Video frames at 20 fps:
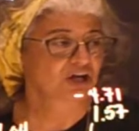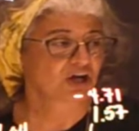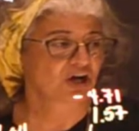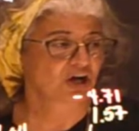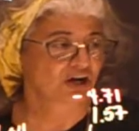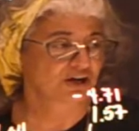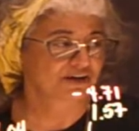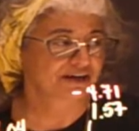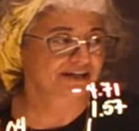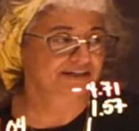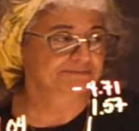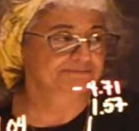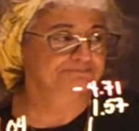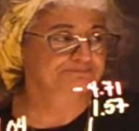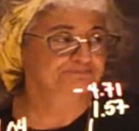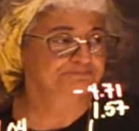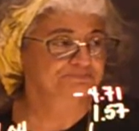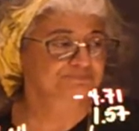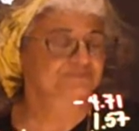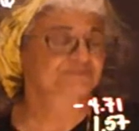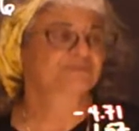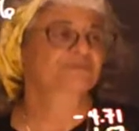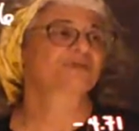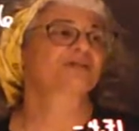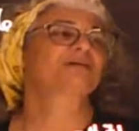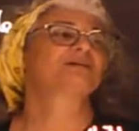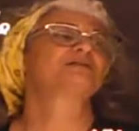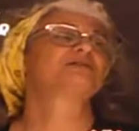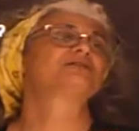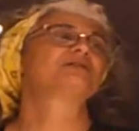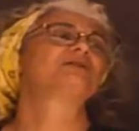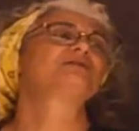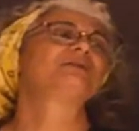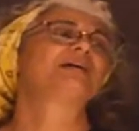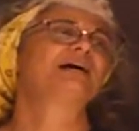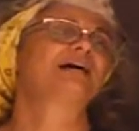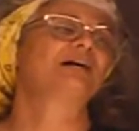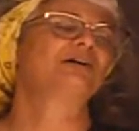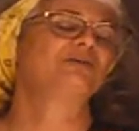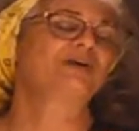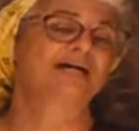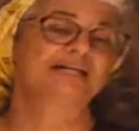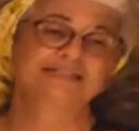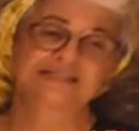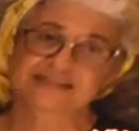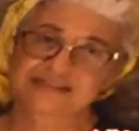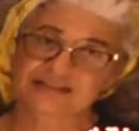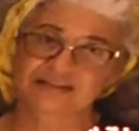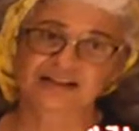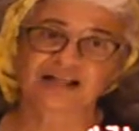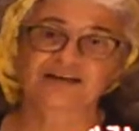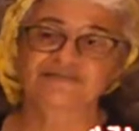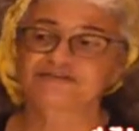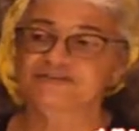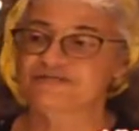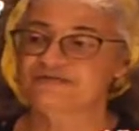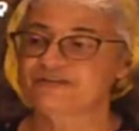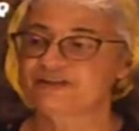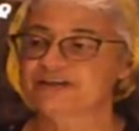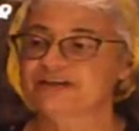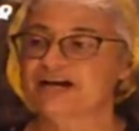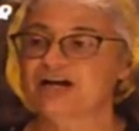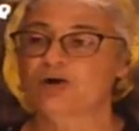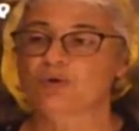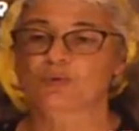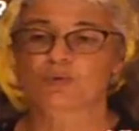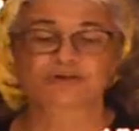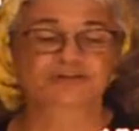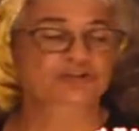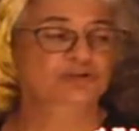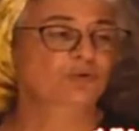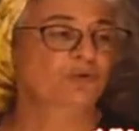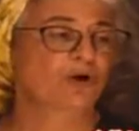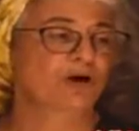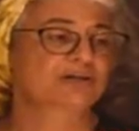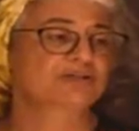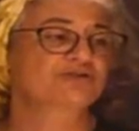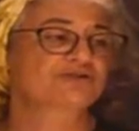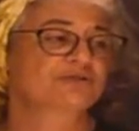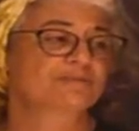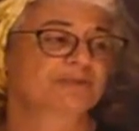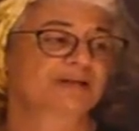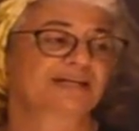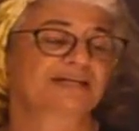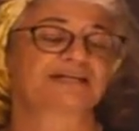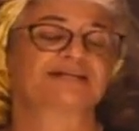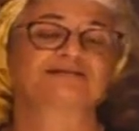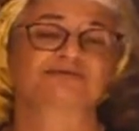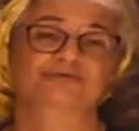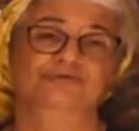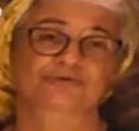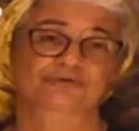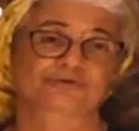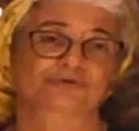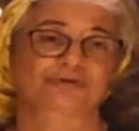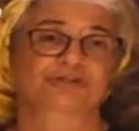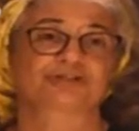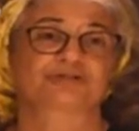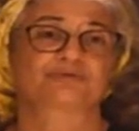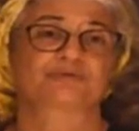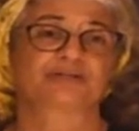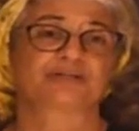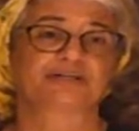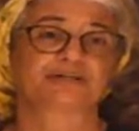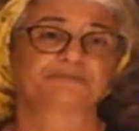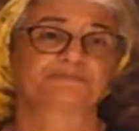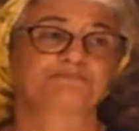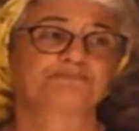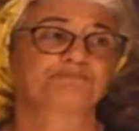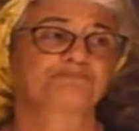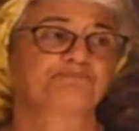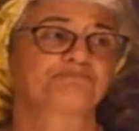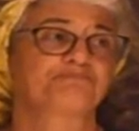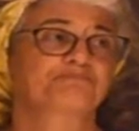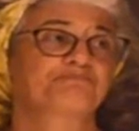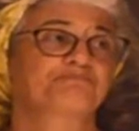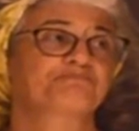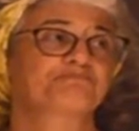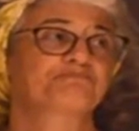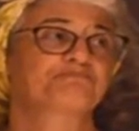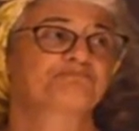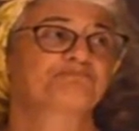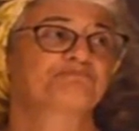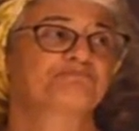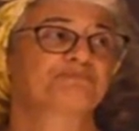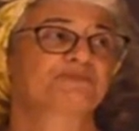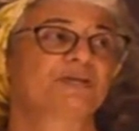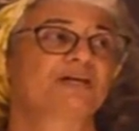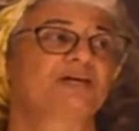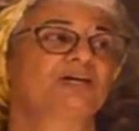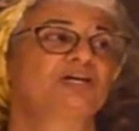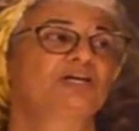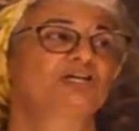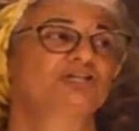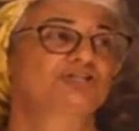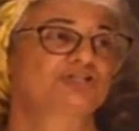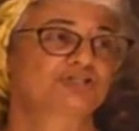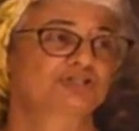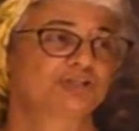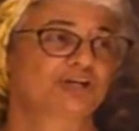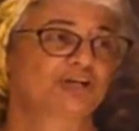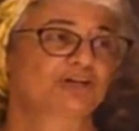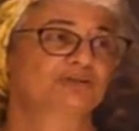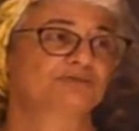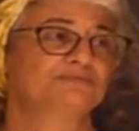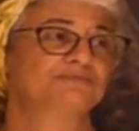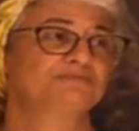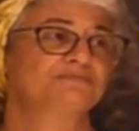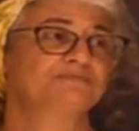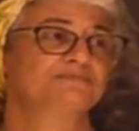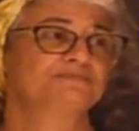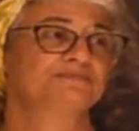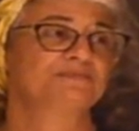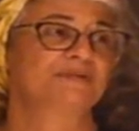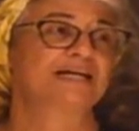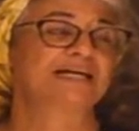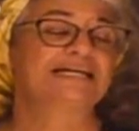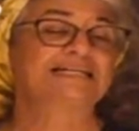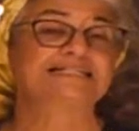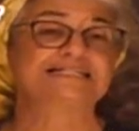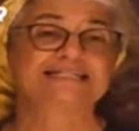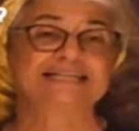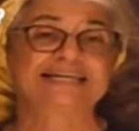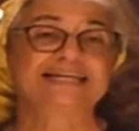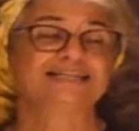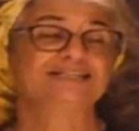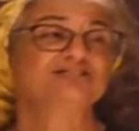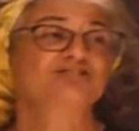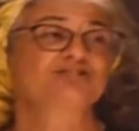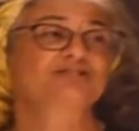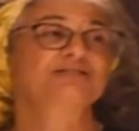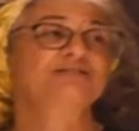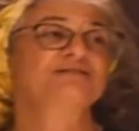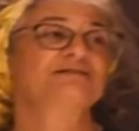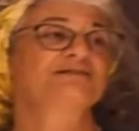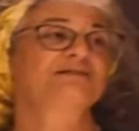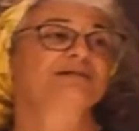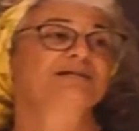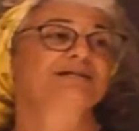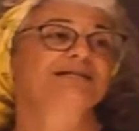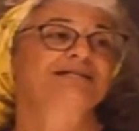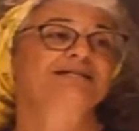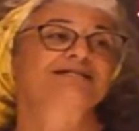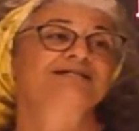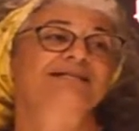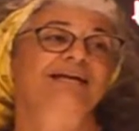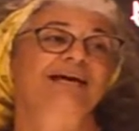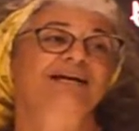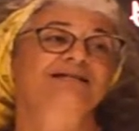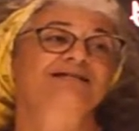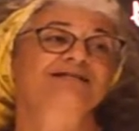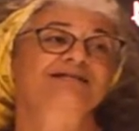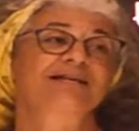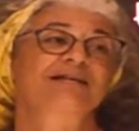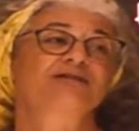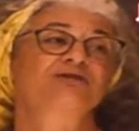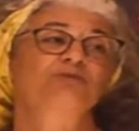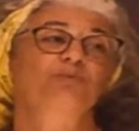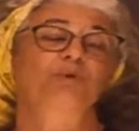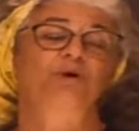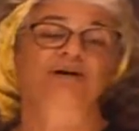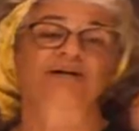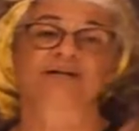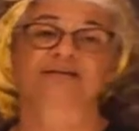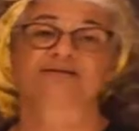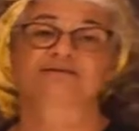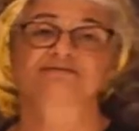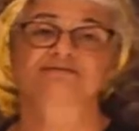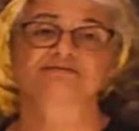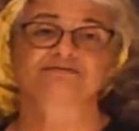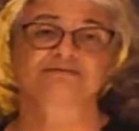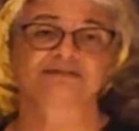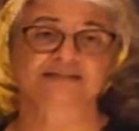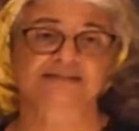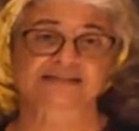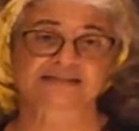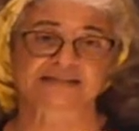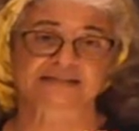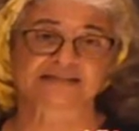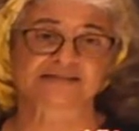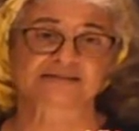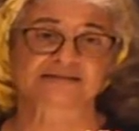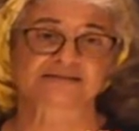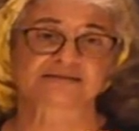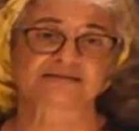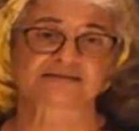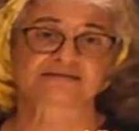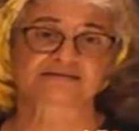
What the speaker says: All right, so now I still have to figure out which quadrant my answers are going to be in. So, tangent is x and y, isn't it?